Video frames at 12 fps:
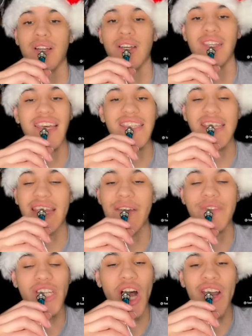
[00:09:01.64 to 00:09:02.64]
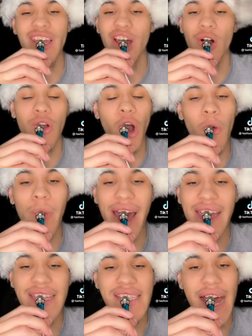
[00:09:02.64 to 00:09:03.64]
Listen, if Shawty don't go
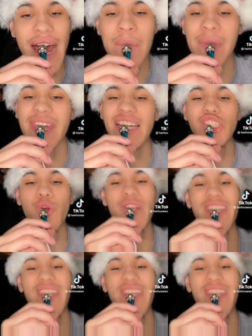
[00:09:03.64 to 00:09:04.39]
back in time and get you a